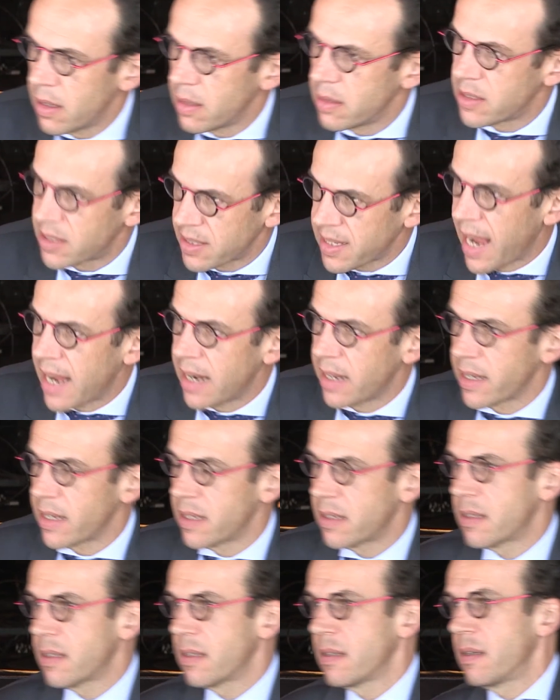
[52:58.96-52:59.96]
scaling
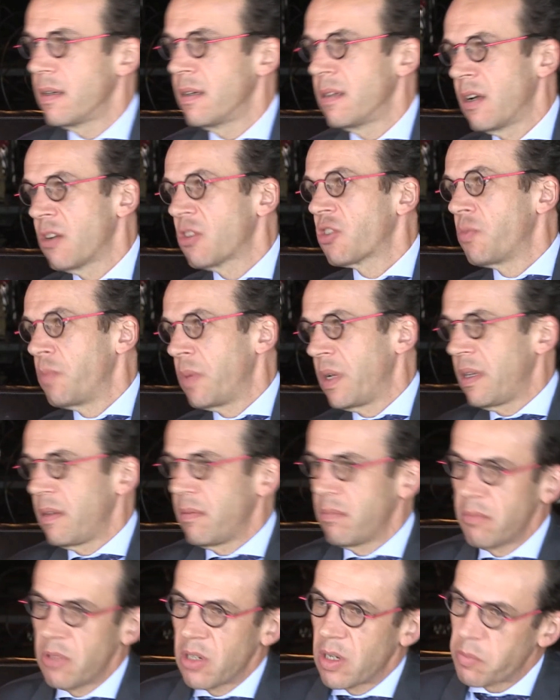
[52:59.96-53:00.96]
it, and ultimately
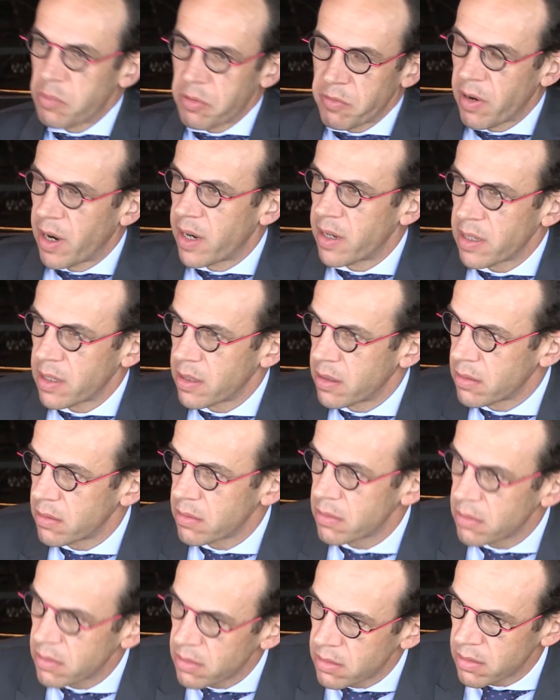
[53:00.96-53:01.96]
providing
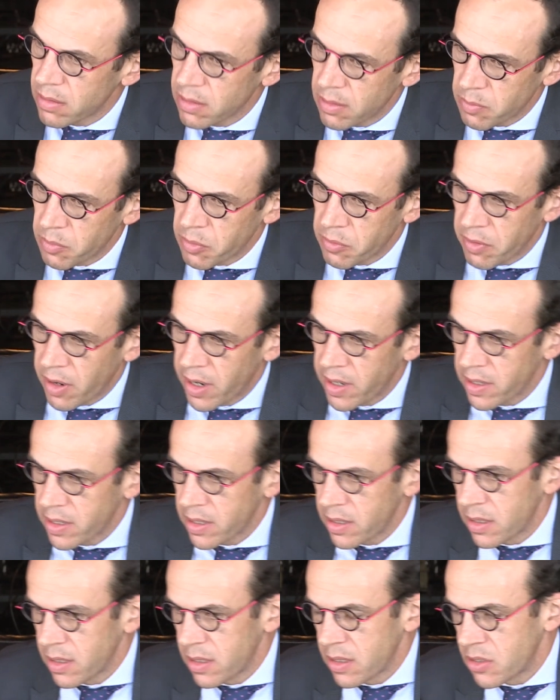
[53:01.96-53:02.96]

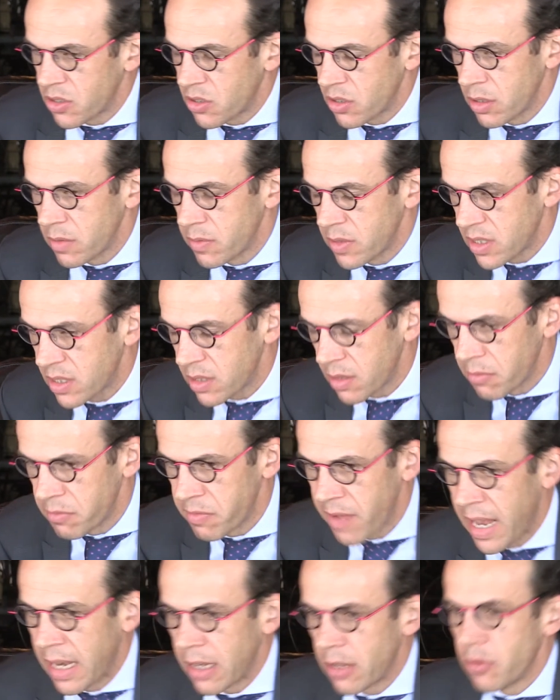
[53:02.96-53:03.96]
a service, a
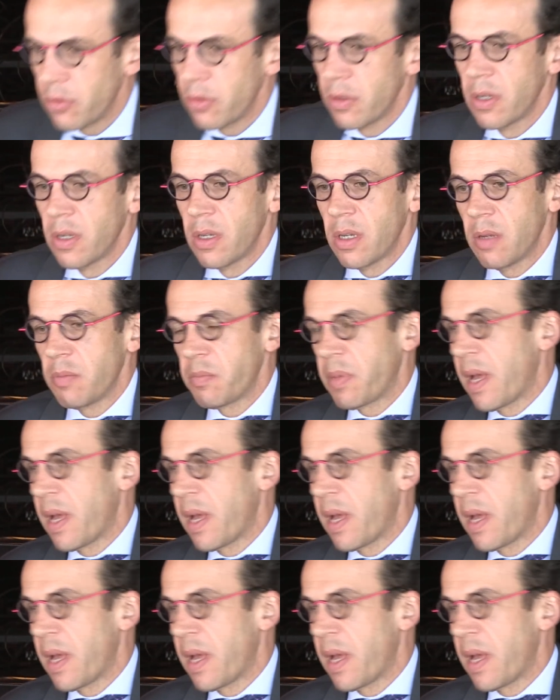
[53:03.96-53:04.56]
value, and